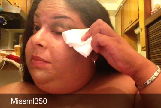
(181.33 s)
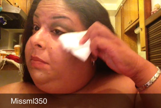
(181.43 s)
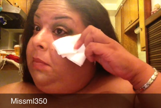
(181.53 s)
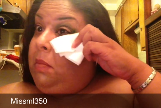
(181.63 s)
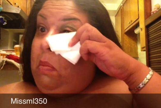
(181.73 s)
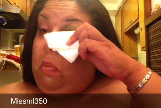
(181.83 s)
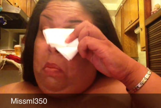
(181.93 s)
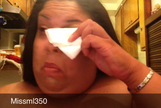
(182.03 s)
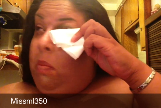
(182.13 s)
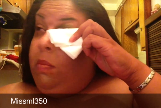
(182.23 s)

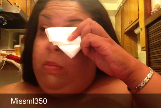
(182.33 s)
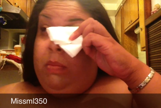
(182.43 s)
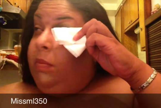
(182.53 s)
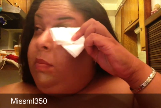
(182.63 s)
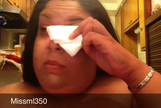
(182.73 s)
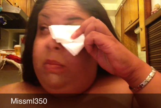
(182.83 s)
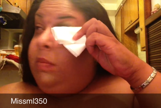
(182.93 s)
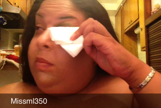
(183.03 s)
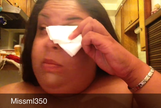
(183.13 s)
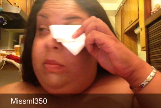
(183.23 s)

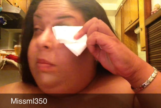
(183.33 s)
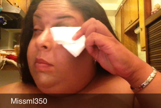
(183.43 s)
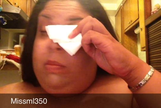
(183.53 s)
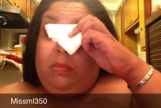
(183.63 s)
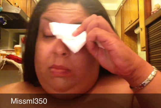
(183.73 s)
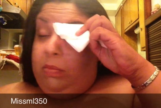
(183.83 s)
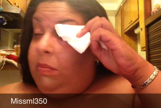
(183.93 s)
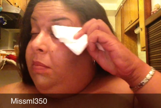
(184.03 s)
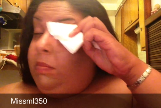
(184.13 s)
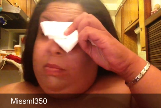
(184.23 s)

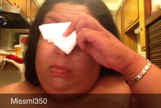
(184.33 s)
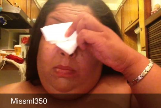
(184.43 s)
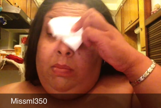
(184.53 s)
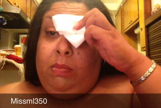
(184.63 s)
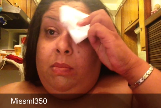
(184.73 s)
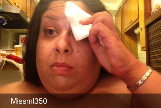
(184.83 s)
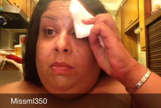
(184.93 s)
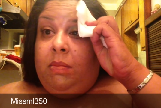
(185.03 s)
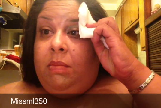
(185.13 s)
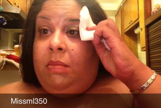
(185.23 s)

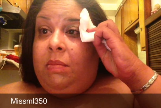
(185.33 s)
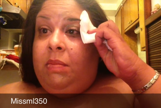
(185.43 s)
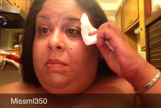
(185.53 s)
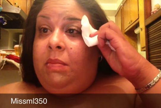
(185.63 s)
Nobody speaks.